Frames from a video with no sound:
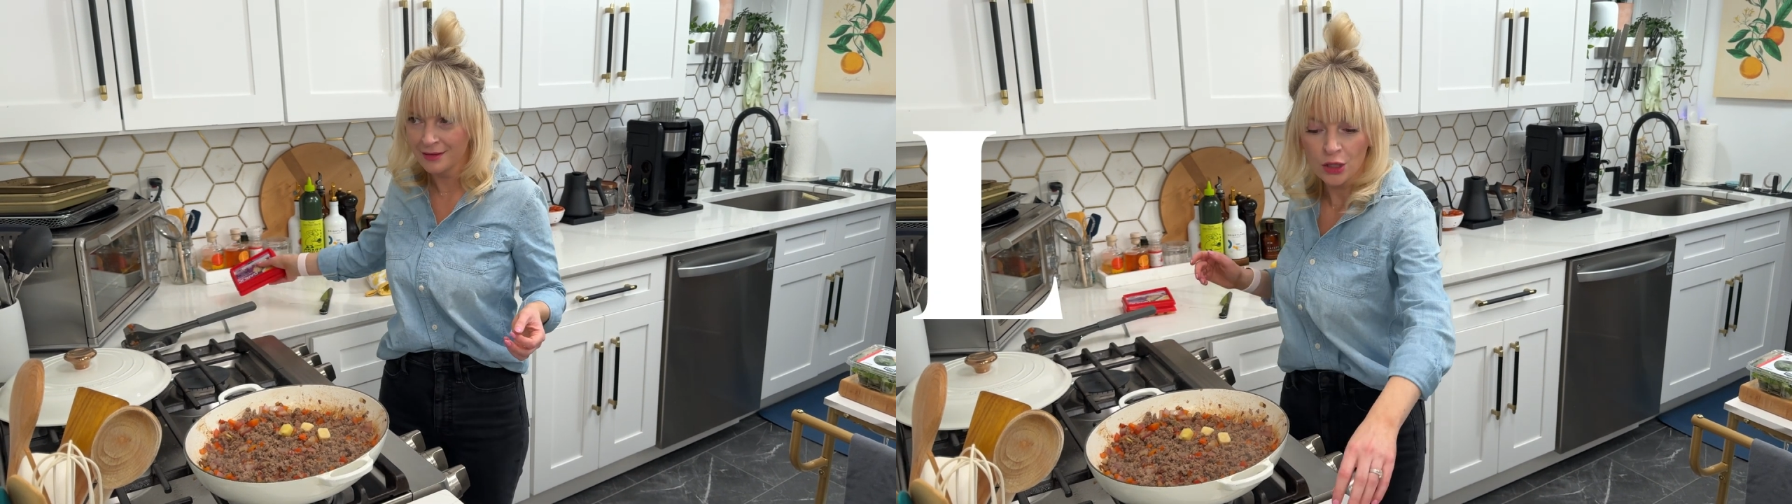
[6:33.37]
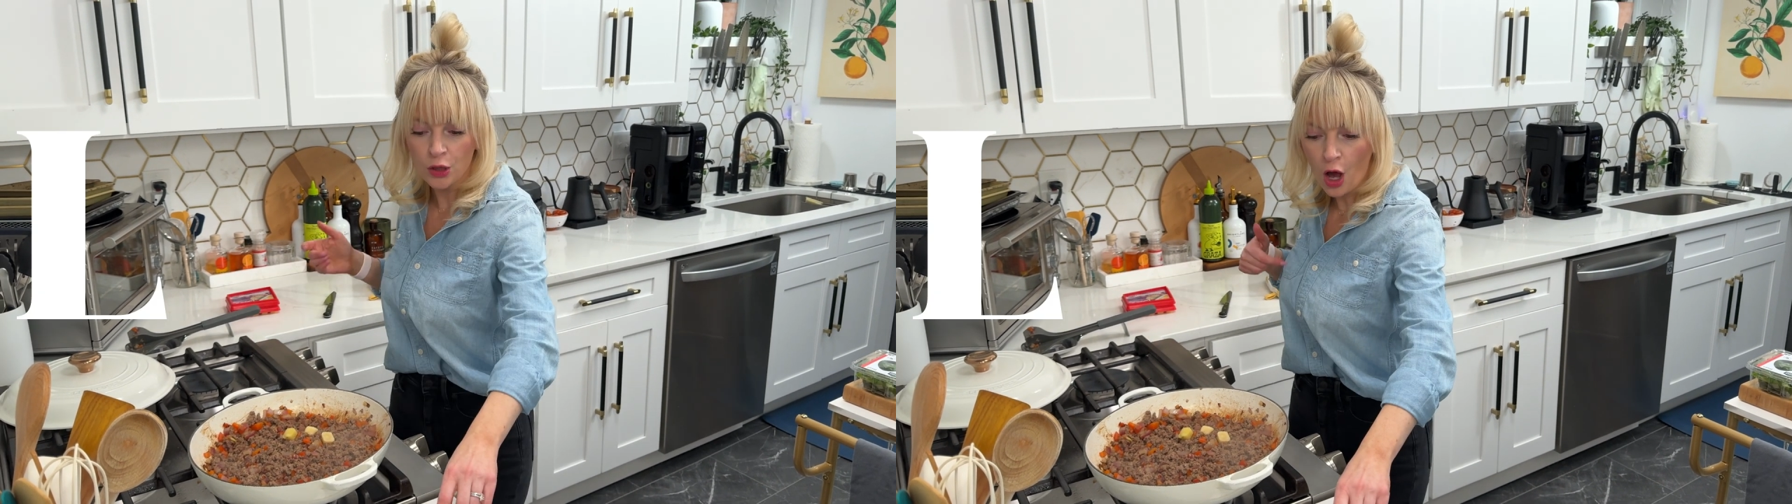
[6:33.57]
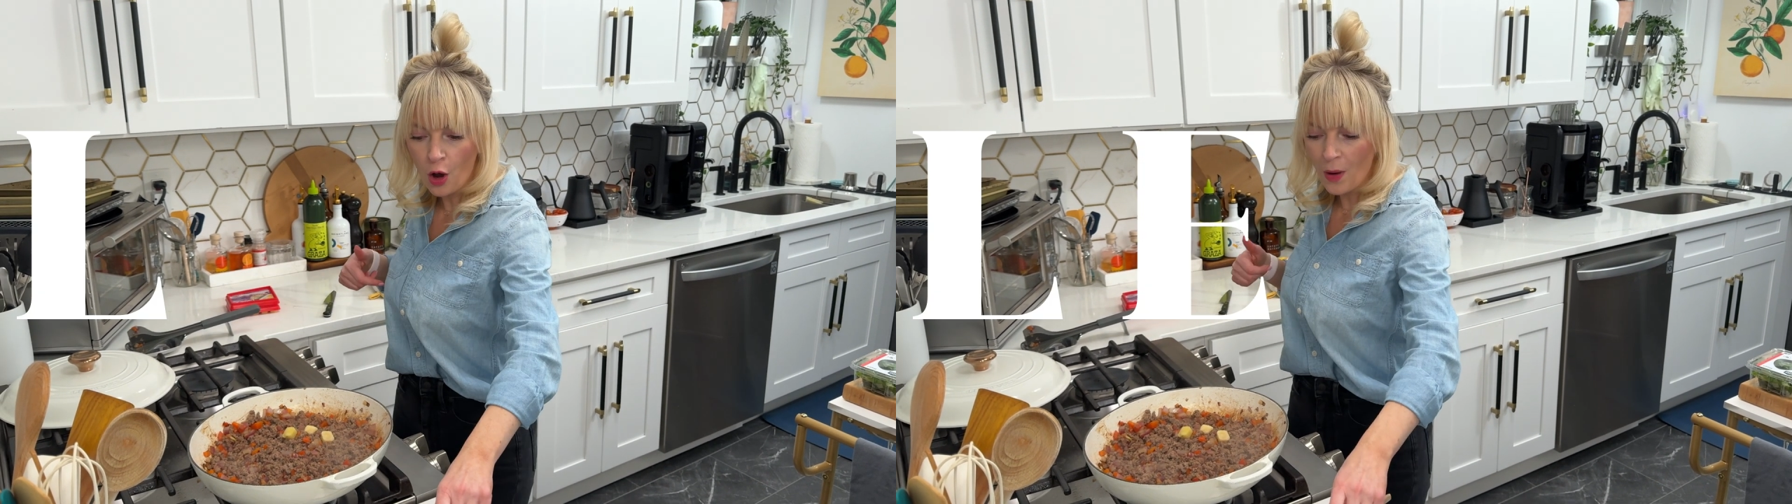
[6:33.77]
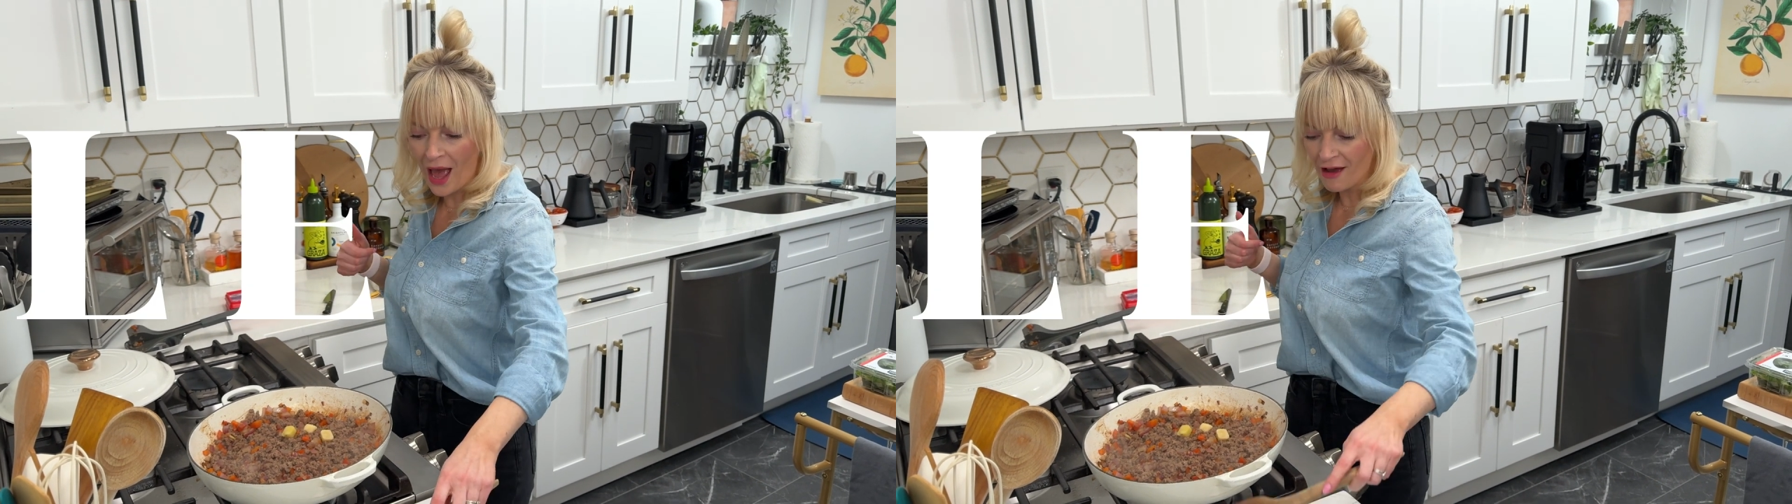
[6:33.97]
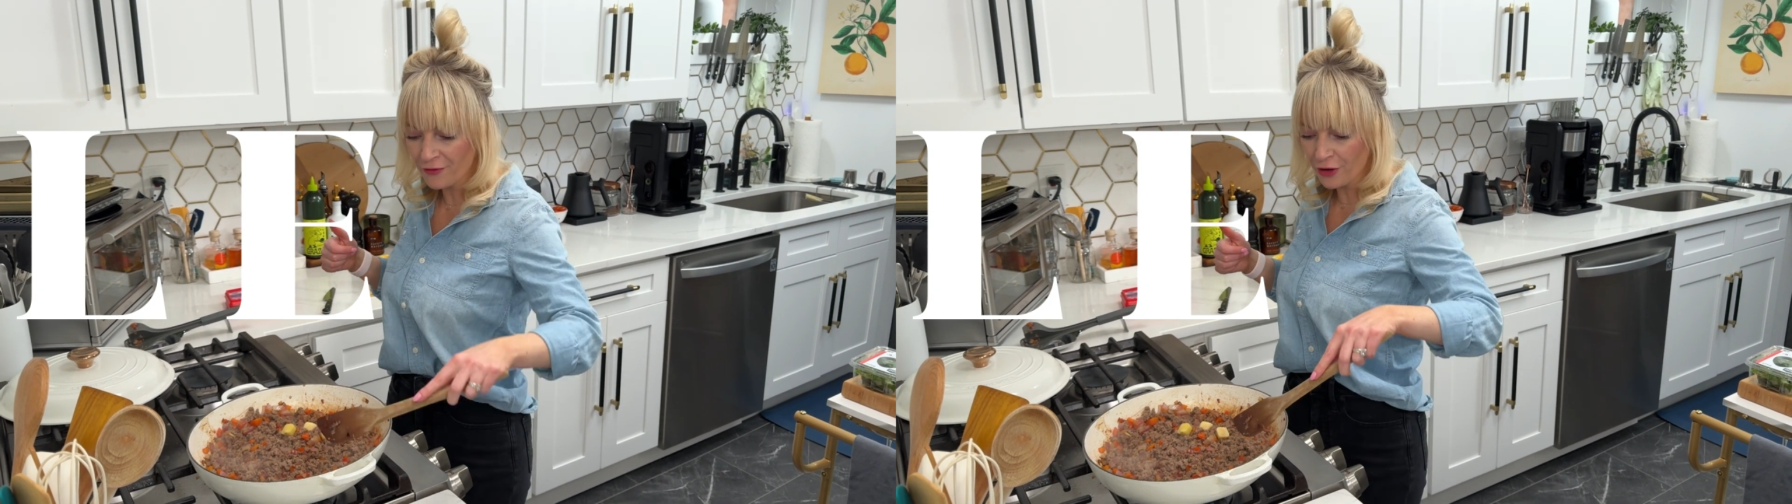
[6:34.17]
Low
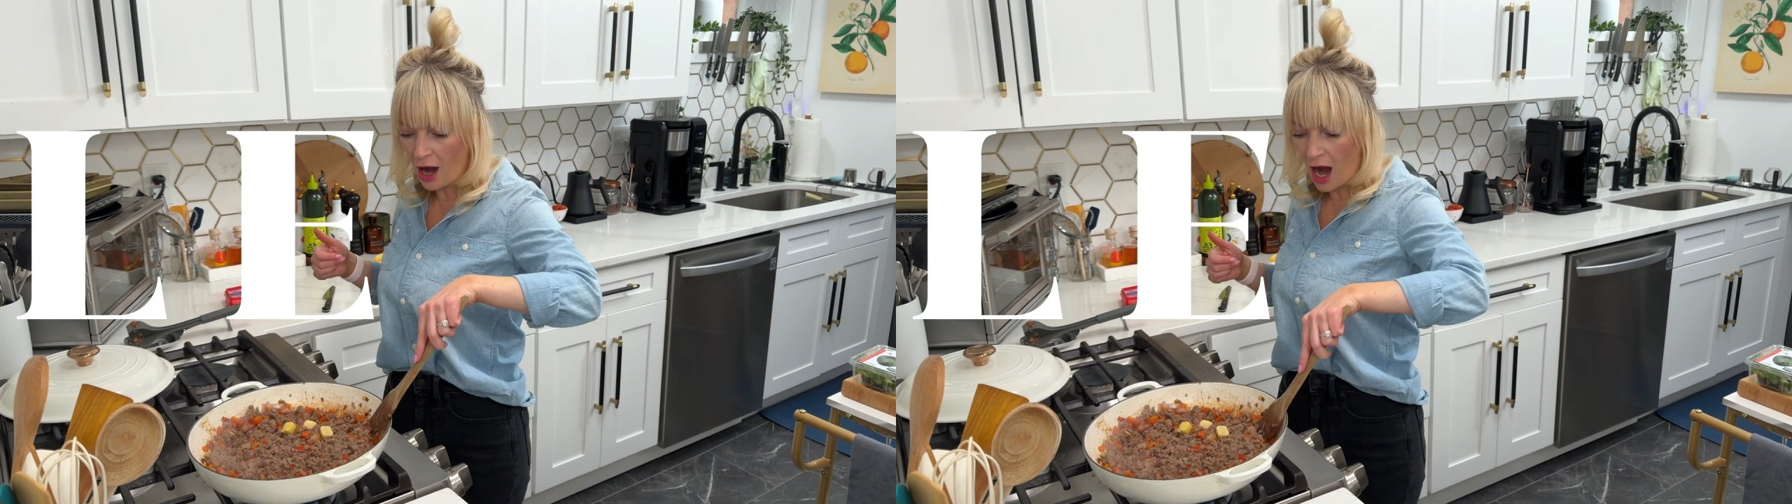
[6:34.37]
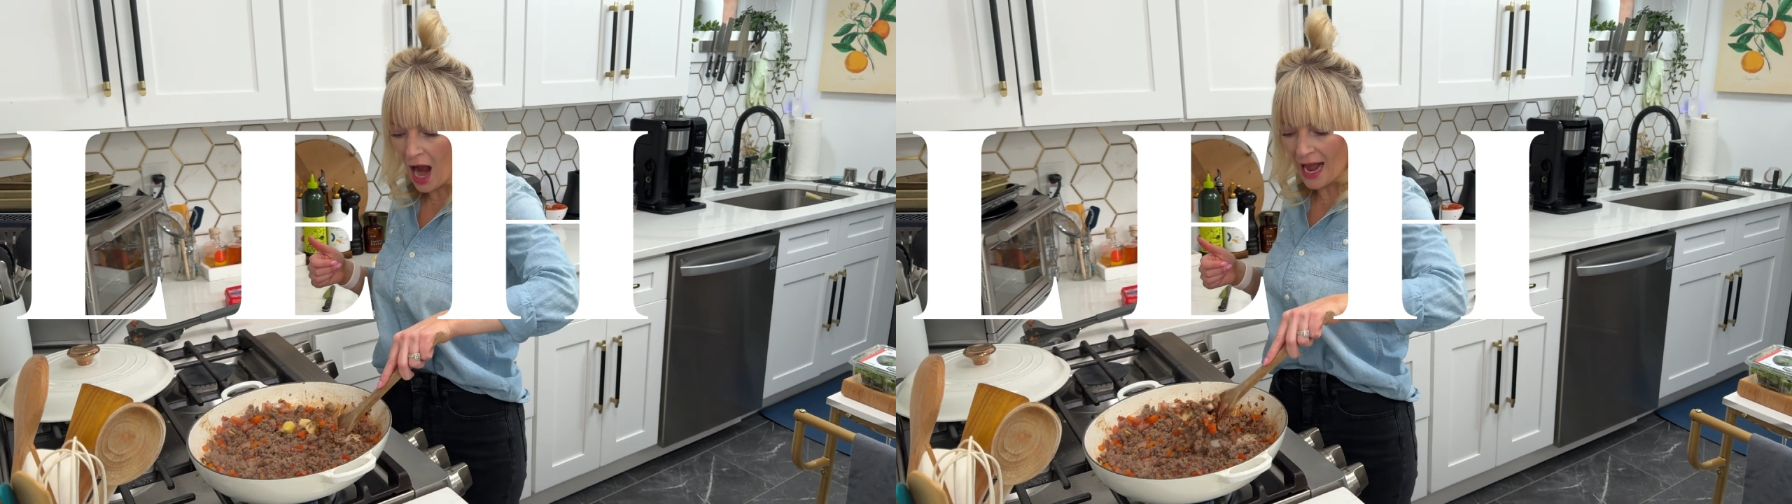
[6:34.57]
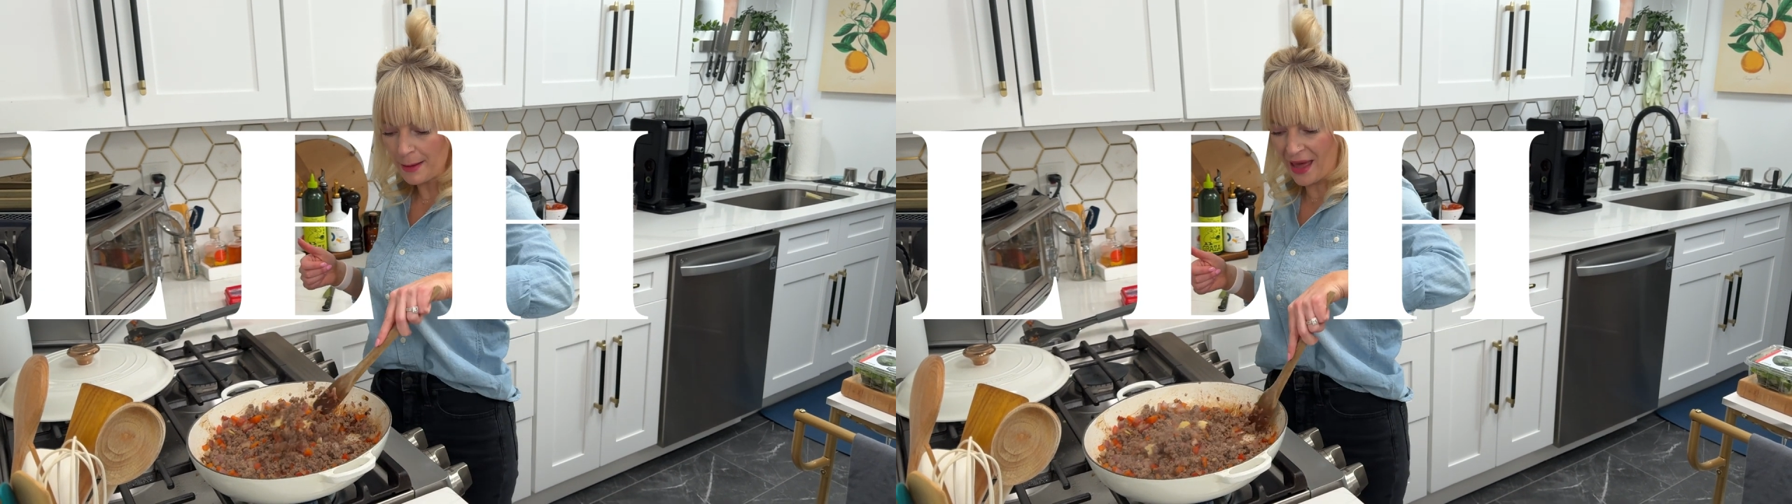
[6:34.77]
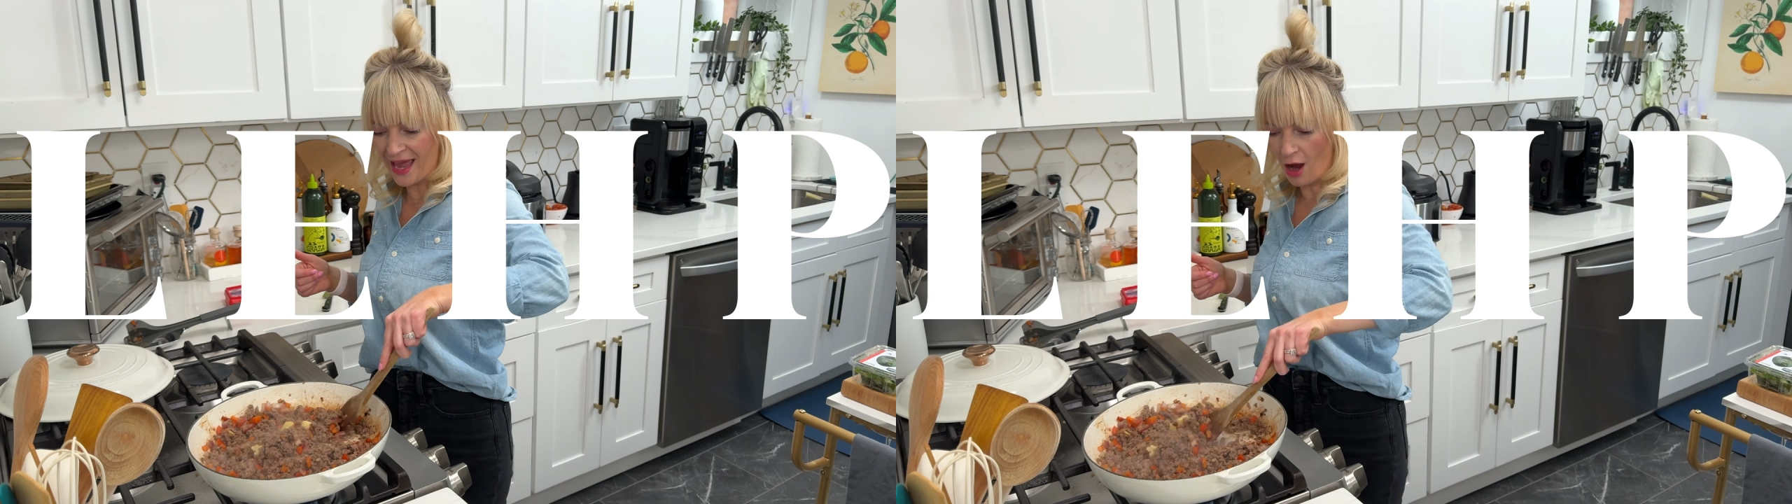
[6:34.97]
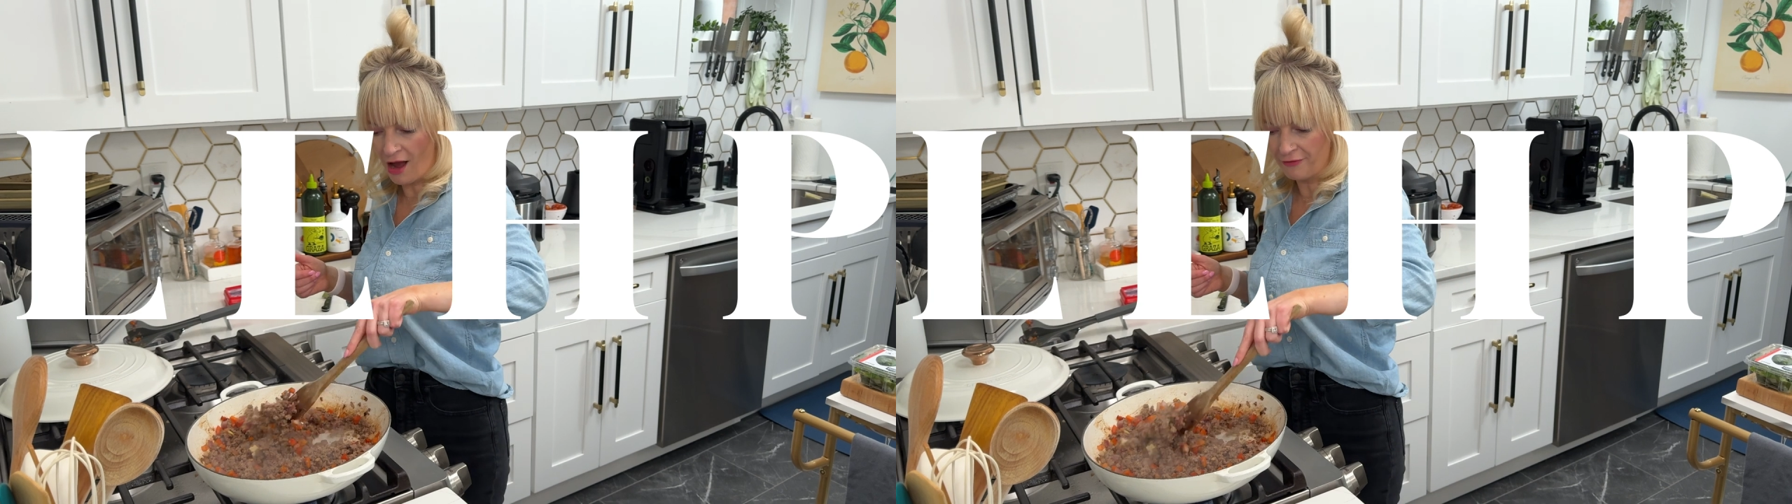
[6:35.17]
effort, high
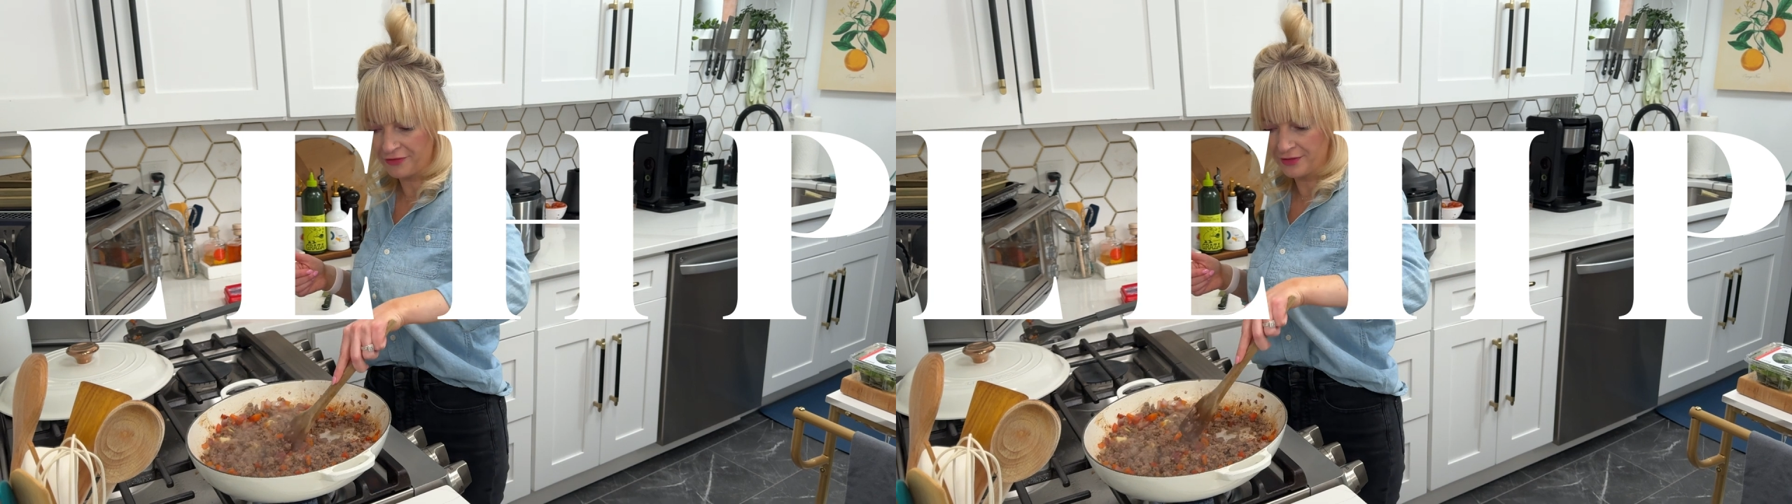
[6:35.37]
payoff.